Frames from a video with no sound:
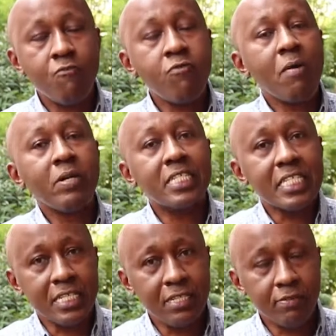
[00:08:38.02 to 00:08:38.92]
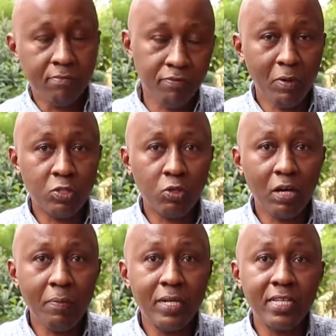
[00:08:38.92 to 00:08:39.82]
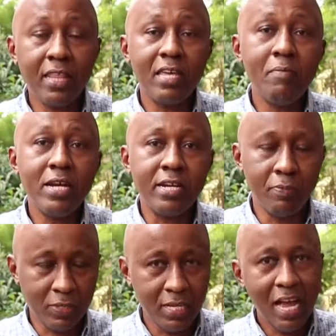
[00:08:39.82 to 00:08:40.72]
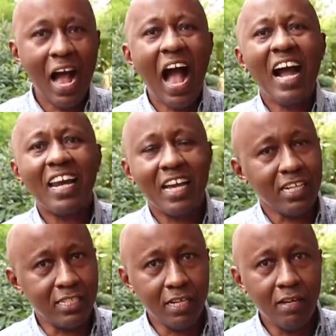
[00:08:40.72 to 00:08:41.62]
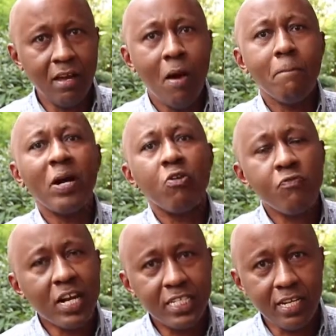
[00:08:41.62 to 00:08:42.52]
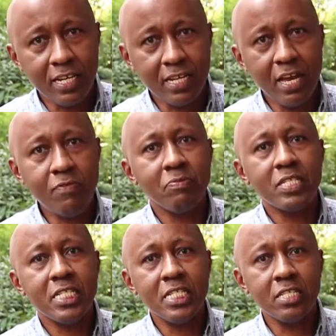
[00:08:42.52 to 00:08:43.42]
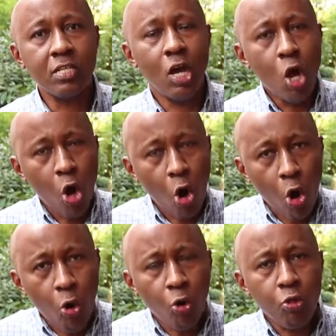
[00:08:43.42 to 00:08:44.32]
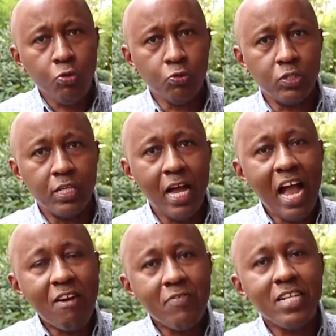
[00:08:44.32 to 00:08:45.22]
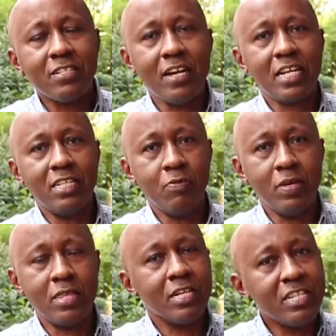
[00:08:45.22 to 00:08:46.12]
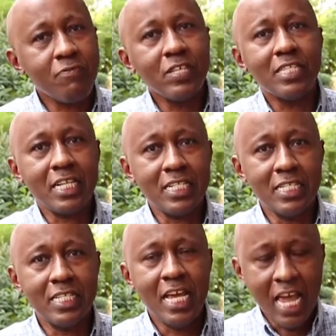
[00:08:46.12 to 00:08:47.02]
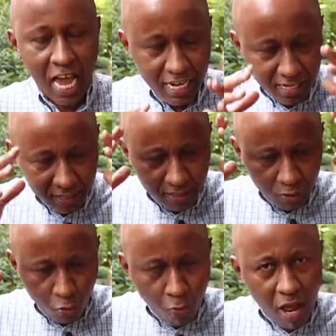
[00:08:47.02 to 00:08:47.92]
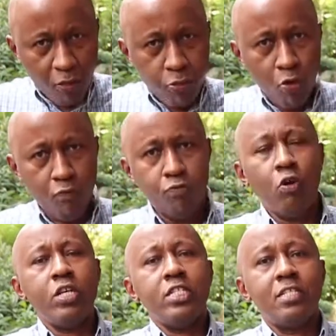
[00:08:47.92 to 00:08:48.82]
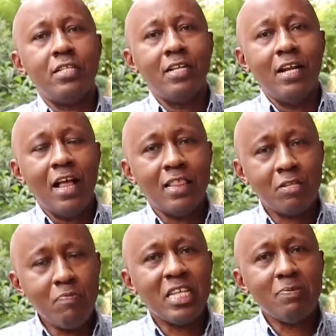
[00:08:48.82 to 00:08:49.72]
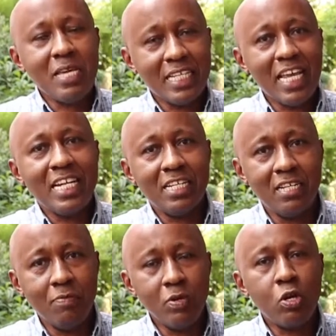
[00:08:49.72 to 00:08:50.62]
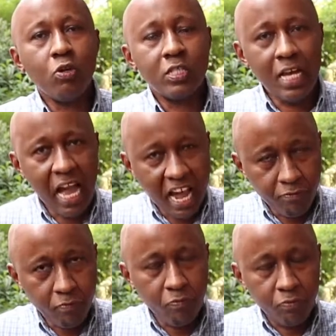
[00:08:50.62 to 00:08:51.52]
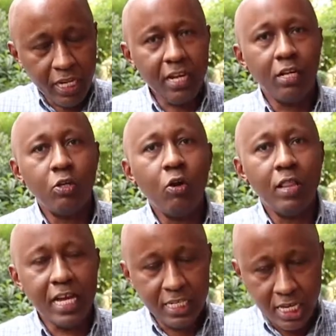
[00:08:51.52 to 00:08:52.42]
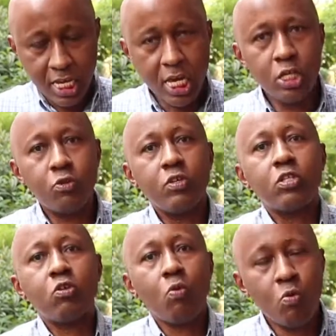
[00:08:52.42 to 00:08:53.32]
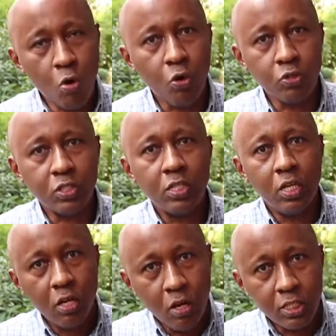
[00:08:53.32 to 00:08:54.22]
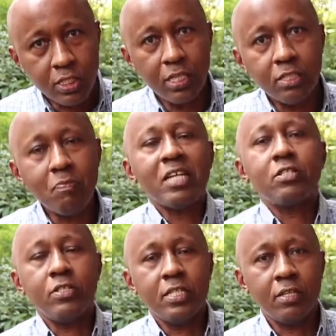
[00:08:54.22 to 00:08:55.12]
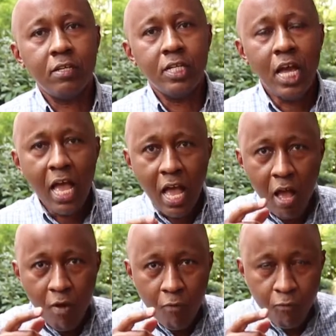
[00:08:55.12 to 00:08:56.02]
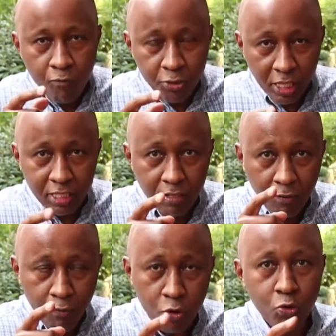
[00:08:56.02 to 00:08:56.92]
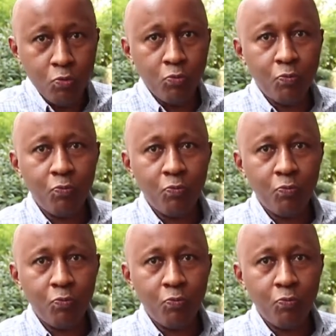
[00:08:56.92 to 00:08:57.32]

pharmacy, pharmaceutical companies and their med reps, agriculture, manufacturing, FMCGs, all those I have interacted with, different sectors. And it is this wealth of knowledge that makes me excited, because I have channeled all that into this cause, Sales Mastery, just for you.